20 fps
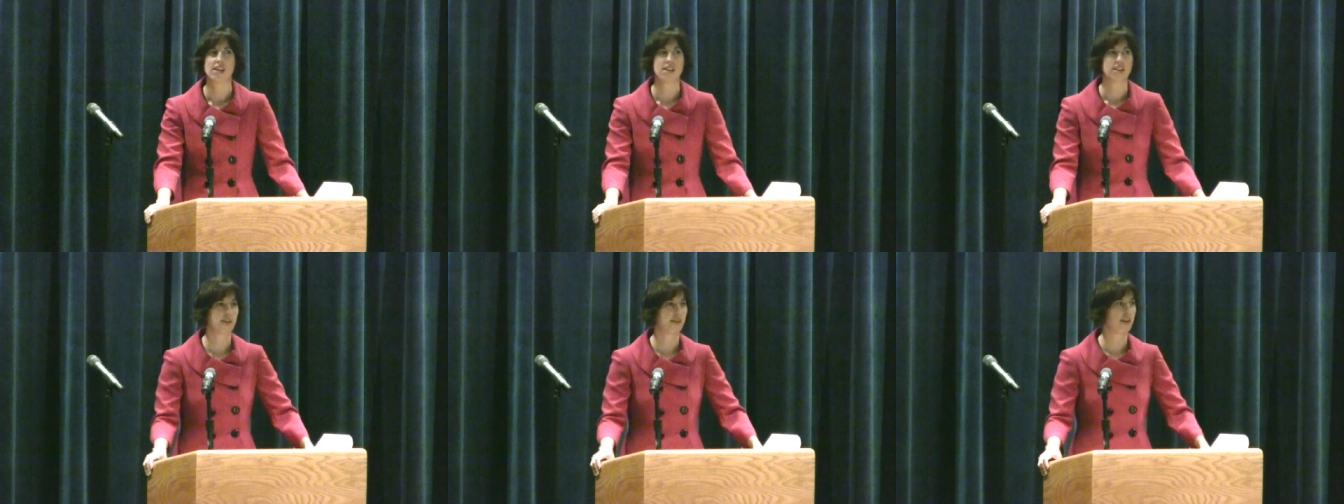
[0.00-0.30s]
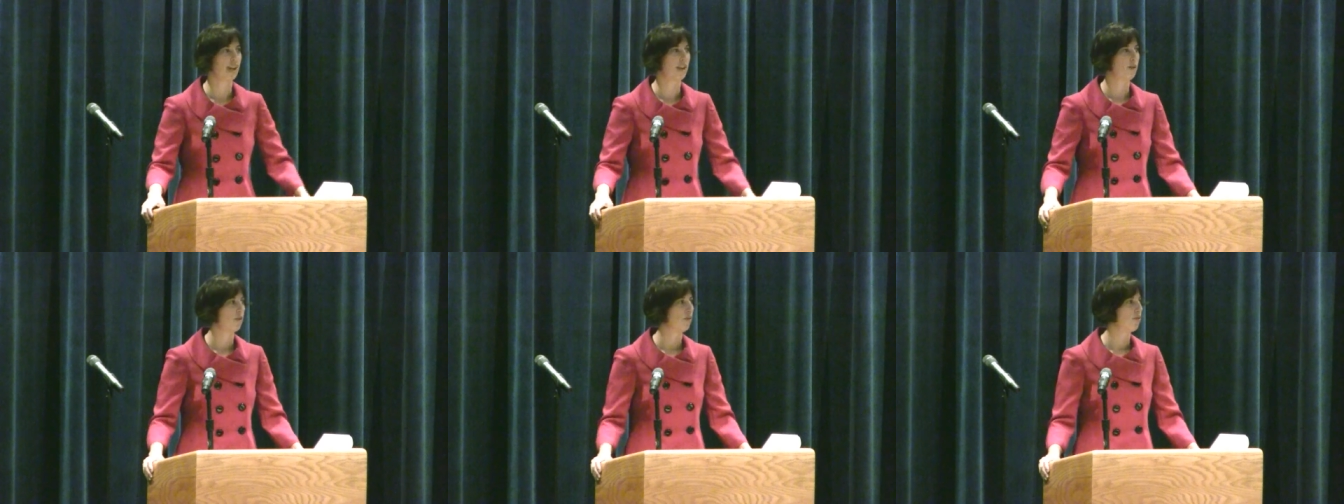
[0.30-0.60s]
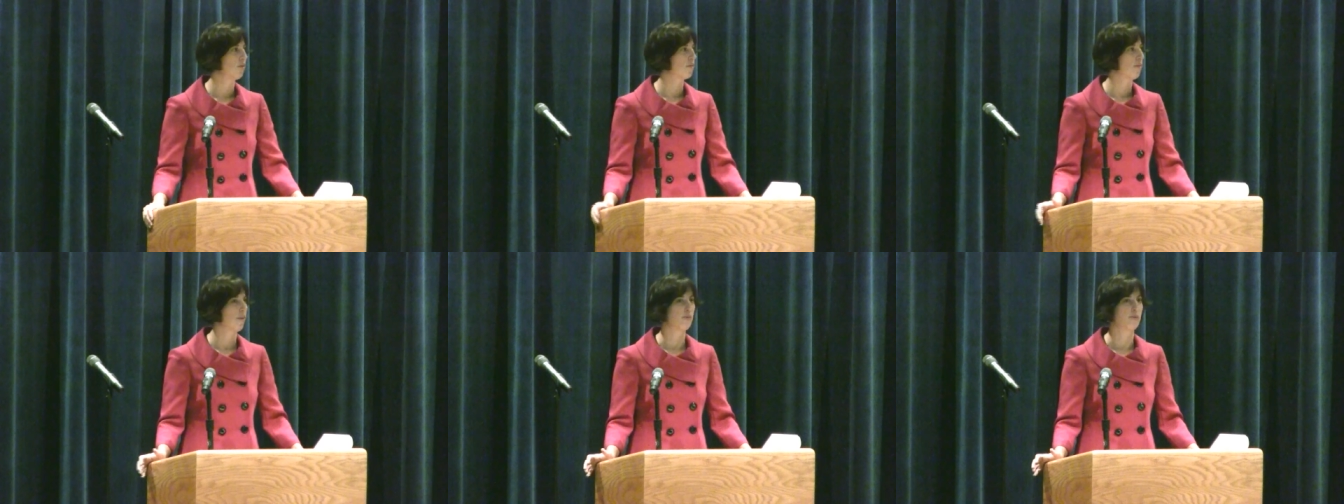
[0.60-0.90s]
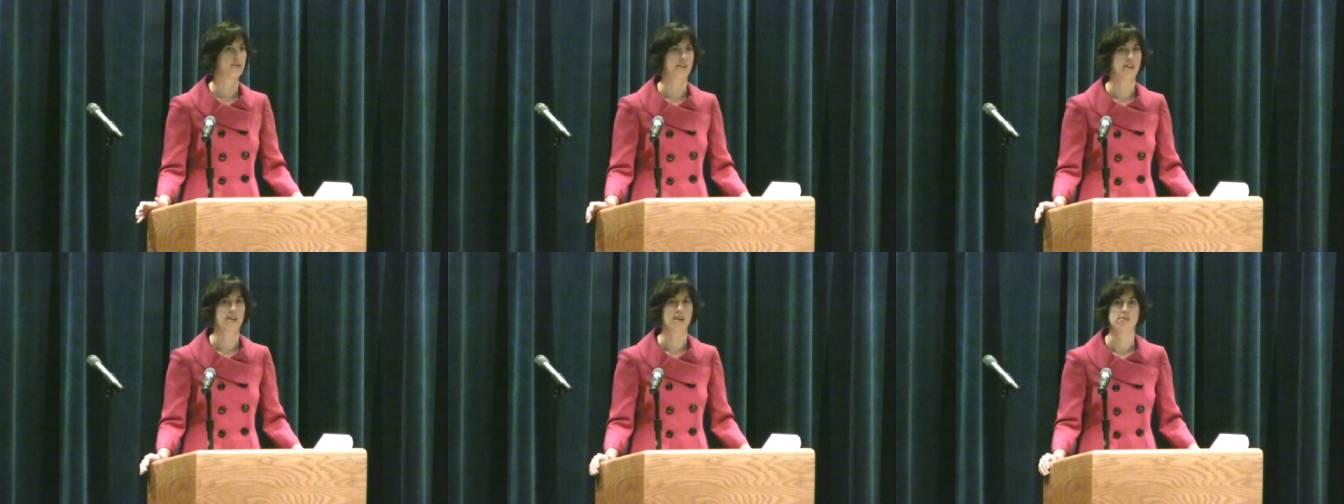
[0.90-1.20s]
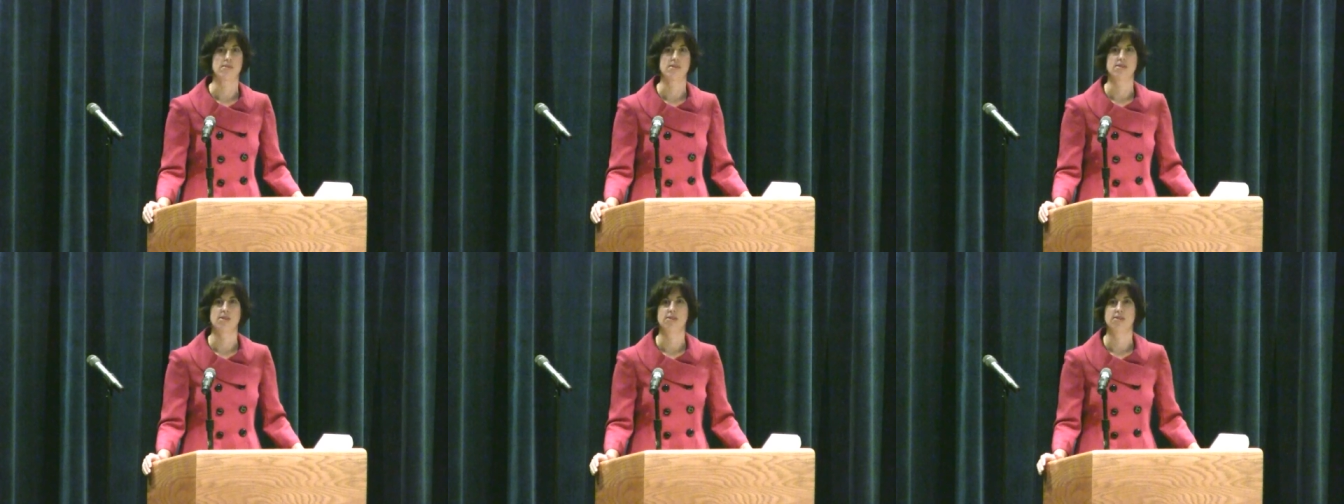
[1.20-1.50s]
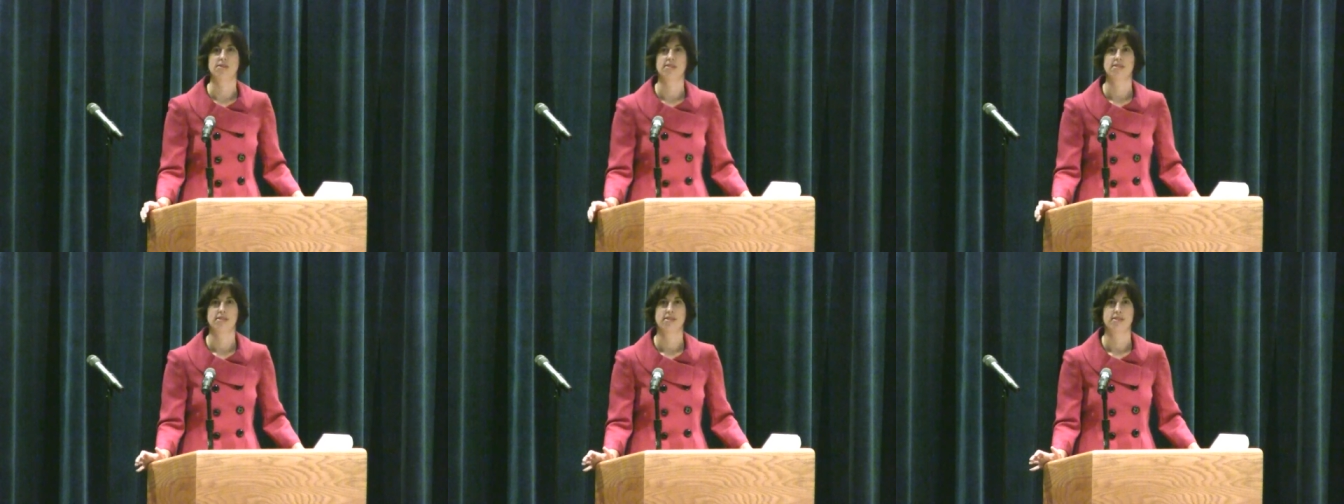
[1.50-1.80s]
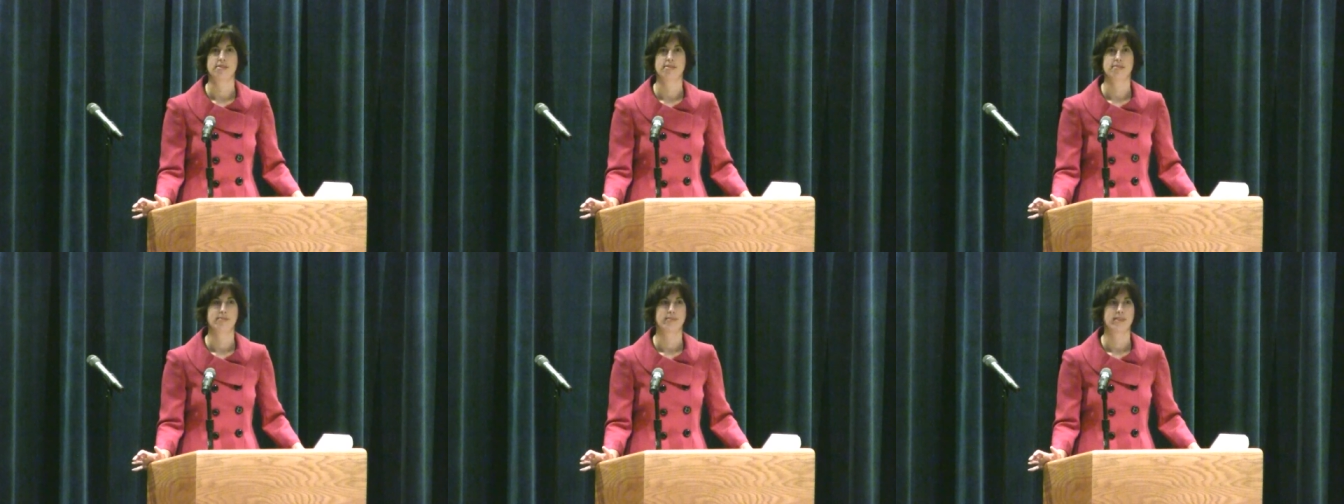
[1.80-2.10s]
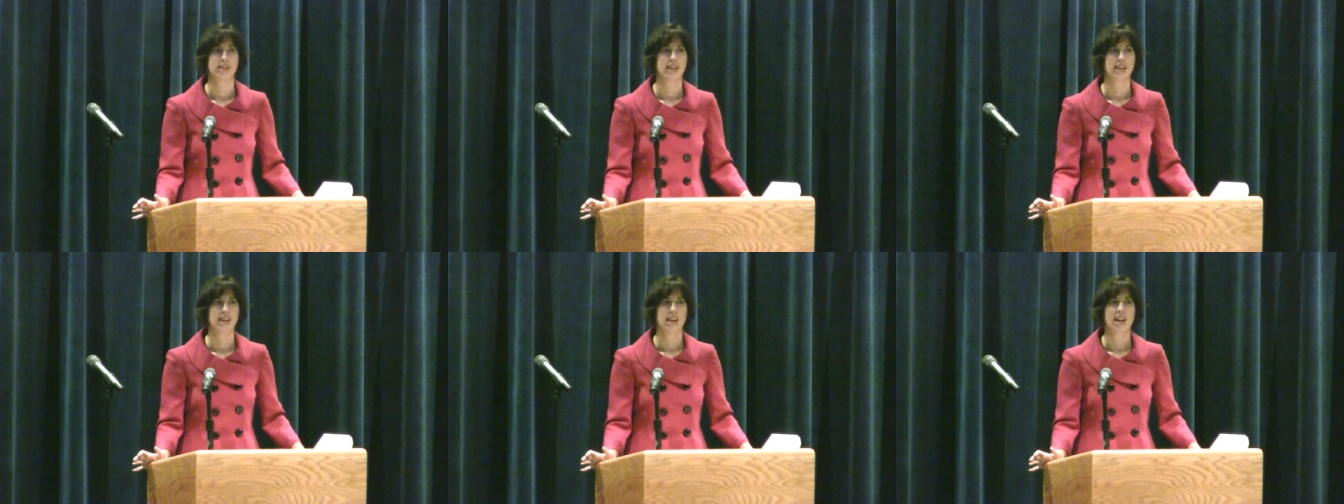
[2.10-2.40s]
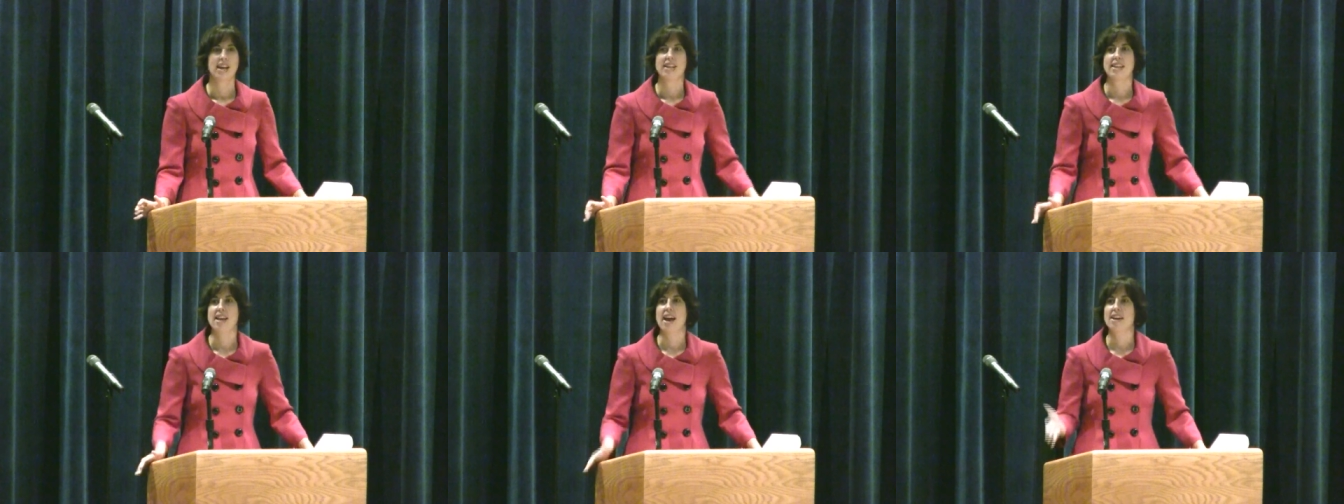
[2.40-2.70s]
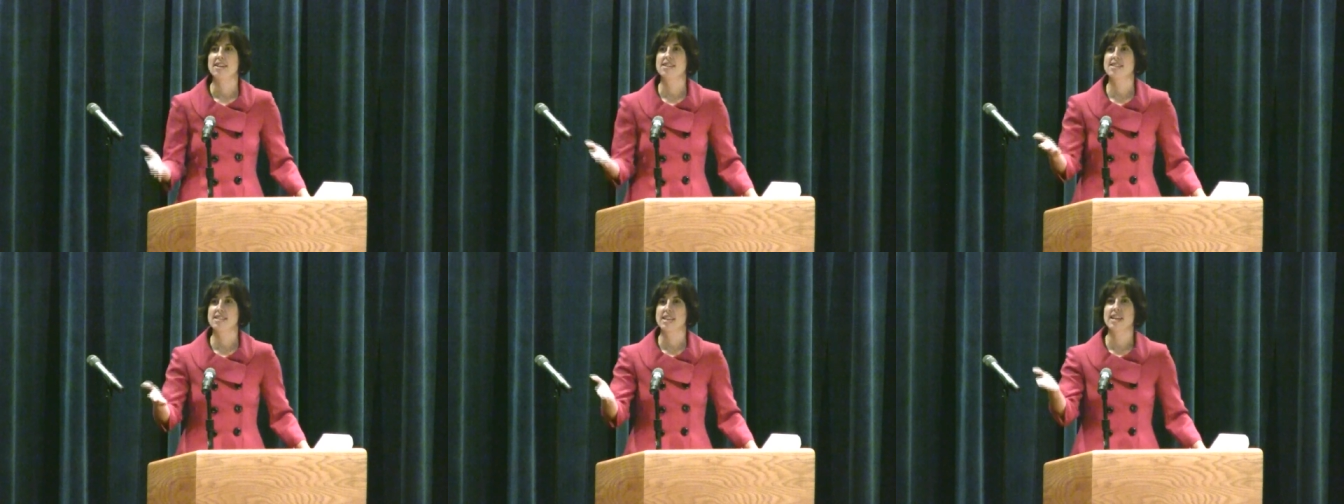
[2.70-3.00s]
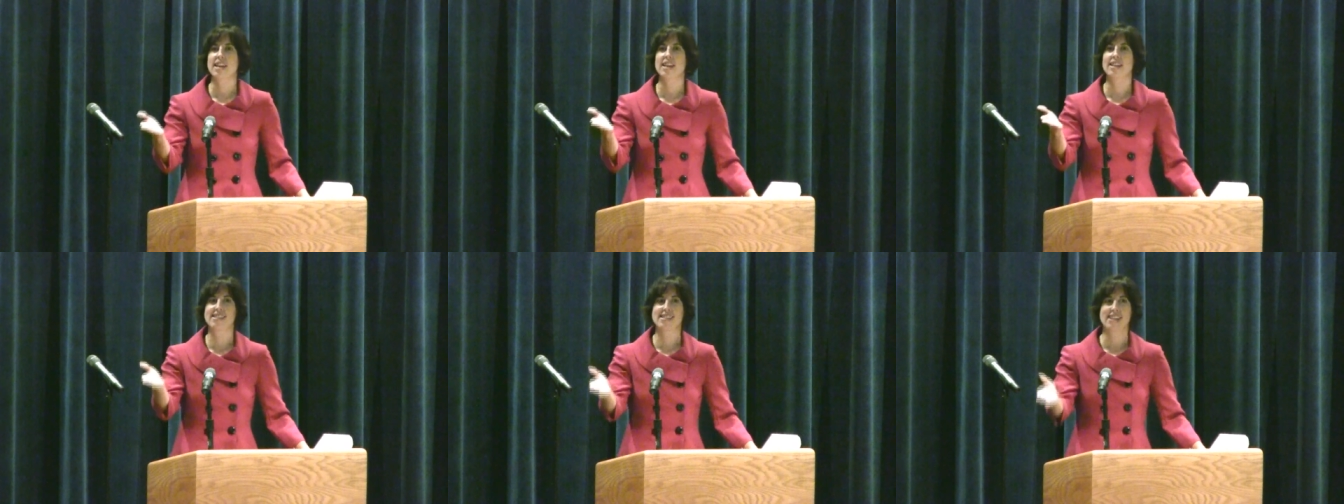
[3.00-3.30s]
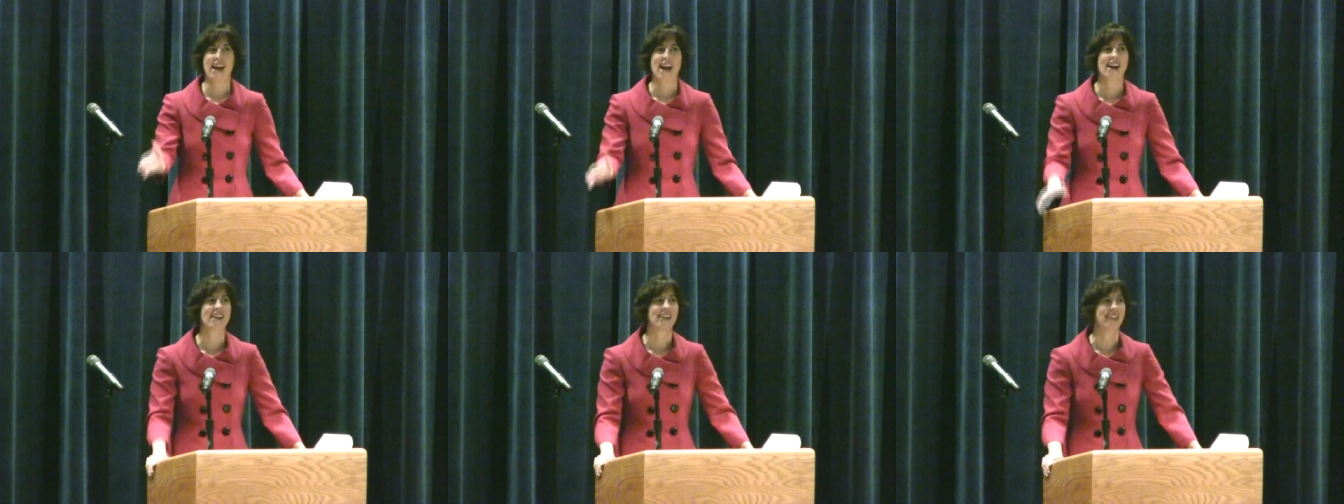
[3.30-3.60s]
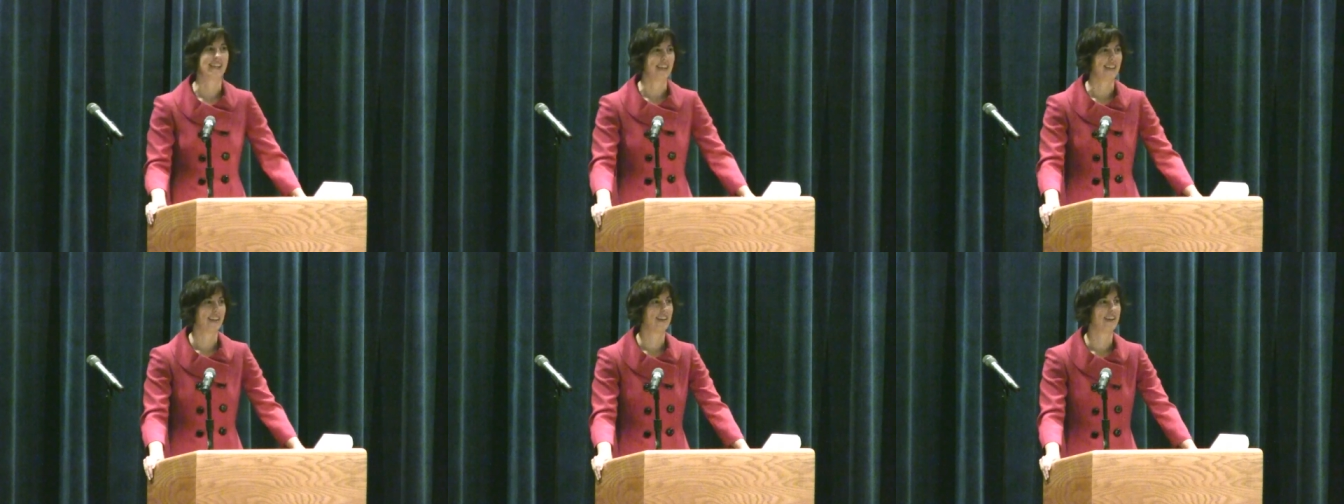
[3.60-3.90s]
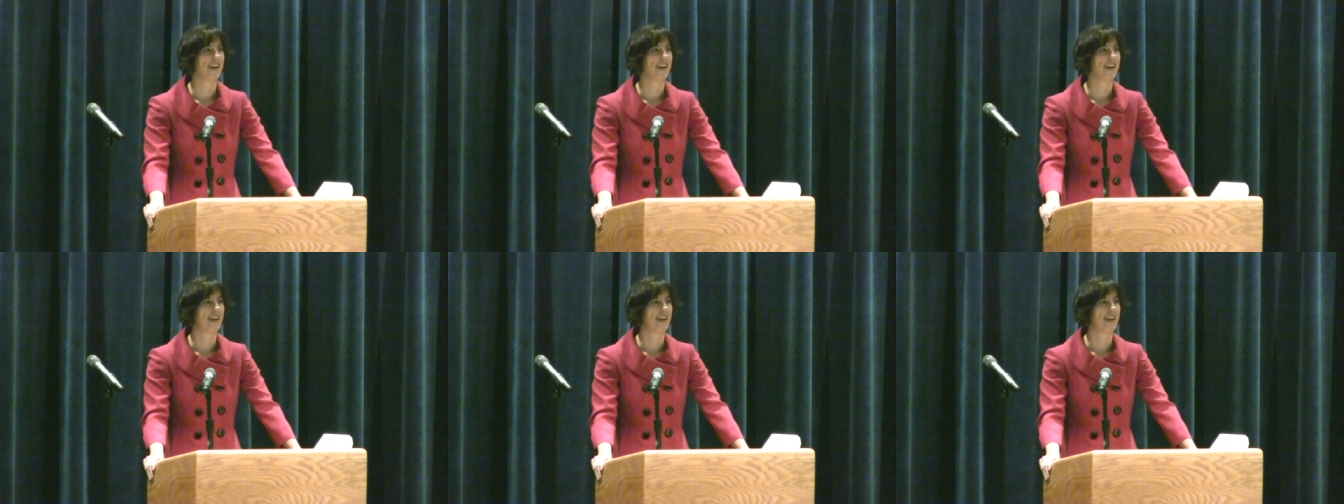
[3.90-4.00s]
So, who remembers that episode? Yeah, see, exactly.